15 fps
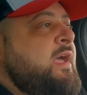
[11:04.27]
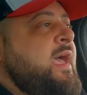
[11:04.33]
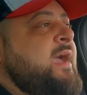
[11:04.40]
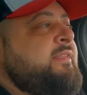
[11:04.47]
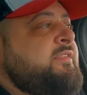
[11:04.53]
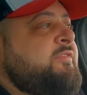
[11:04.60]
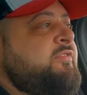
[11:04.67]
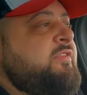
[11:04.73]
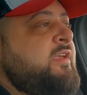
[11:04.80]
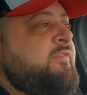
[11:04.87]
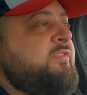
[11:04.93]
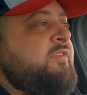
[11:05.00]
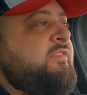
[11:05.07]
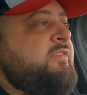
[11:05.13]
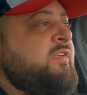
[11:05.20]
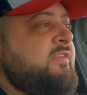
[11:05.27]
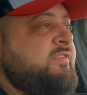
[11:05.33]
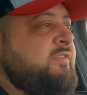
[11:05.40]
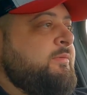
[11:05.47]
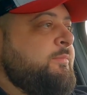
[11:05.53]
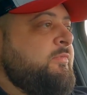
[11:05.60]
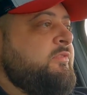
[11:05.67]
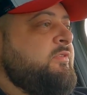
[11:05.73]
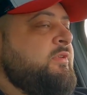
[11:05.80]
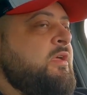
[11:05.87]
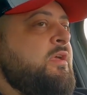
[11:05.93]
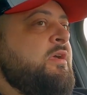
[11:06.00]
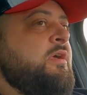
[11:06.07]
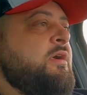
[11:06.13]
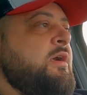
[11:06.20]
active safety systems.
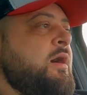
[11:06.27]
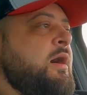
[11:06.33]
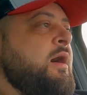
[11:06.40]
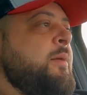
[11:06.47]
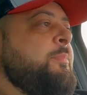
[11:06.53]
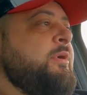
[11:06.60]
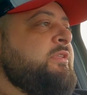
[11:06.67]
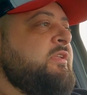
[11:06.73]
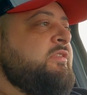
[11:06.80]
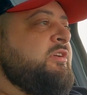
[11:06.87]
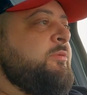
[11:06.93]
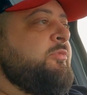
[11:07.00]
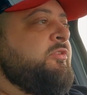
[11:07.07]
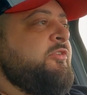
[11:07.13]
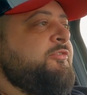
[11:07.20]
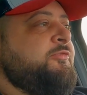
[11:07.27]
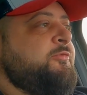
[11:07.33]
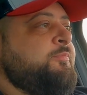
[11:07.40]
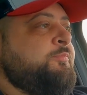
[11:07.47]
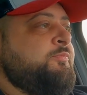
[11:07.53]
But in terms of